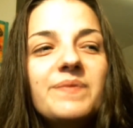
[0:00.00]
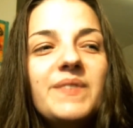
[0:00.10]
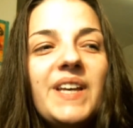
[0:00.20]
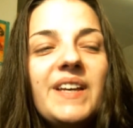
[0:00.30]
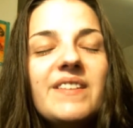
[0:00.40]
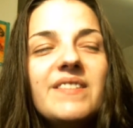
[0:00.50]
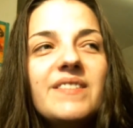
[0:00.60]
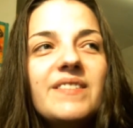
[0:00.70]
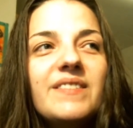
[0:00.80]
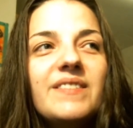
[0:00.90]
that,
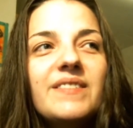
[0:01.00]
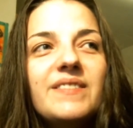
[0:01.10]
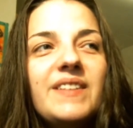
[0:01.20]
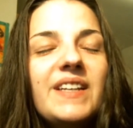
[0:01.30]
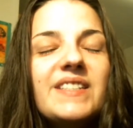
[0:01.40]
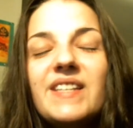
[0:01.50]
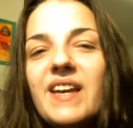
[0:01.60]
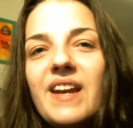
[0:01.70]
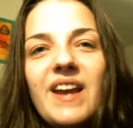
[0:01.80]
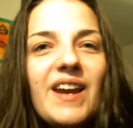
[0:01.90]
like,
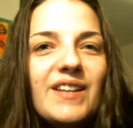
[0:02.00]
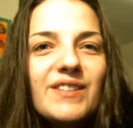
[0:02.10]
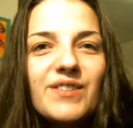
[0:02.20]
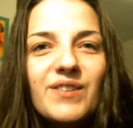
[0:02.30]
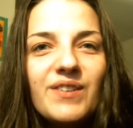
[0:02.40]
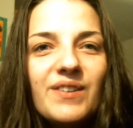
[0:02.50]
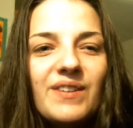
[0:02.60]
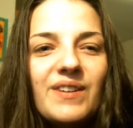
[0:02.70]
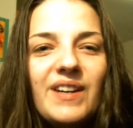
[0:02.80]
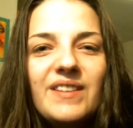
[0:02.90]
Santa hates
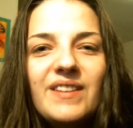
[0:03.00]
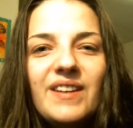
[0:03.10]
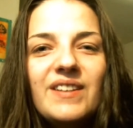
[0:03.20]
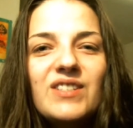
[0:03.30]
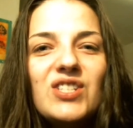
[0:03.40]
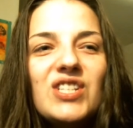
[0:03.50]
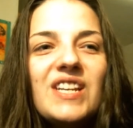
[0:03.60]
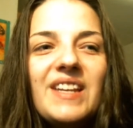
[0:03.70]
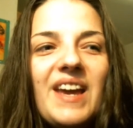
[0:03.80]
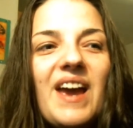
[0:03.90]
her and, like, she
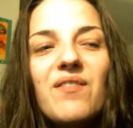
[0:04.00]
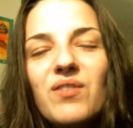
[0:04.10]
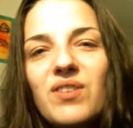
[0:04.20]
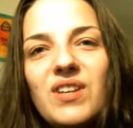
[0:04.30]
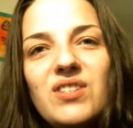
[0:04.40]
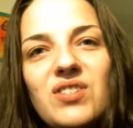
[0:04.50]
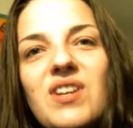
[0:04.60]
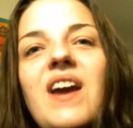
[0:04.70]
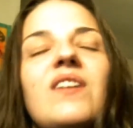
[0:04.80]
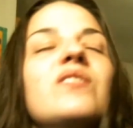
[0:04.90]
didn't get everything
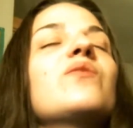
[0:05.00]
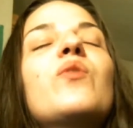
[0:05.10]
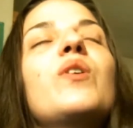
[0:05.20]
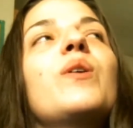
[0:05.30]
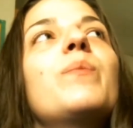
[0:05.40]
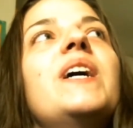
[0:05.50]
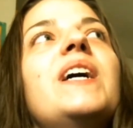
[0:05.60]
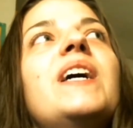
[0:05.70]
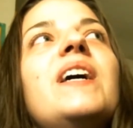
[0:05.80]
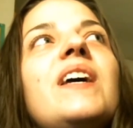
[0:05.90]
she asked for.
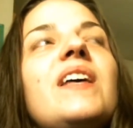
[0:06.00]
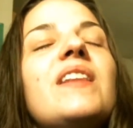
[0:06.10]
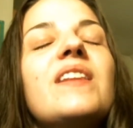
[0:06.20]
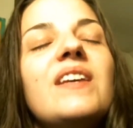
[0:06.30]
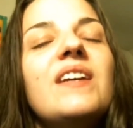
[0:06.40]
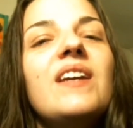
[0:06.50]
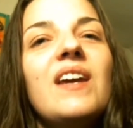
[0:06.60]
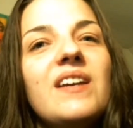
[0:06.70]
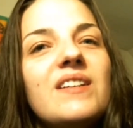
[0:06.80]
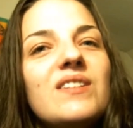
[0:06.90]
But the thing
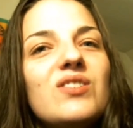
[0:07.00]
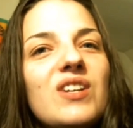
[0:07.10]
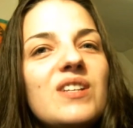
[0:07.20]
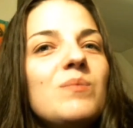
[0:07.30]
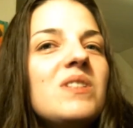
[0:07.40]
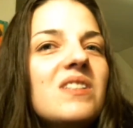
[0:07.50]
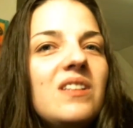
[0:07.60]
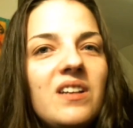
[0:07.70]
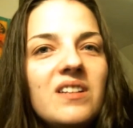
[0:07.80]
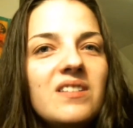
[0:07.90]
is, Jasmine's
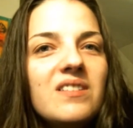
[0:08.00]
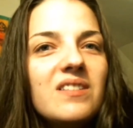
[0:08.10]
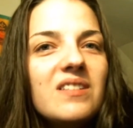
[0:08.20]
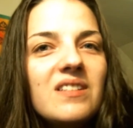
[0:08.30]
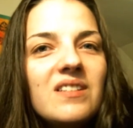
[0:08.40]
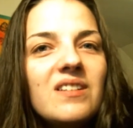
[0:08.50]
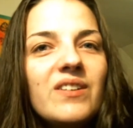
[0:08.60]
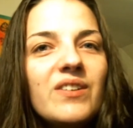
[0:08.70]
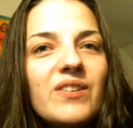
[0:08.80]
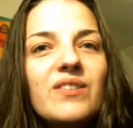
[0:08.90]
list,
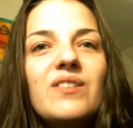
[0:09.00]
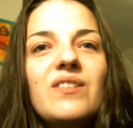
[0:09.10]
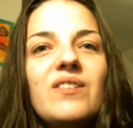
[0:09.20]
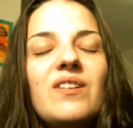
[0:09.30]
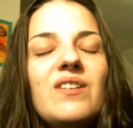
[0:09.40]
her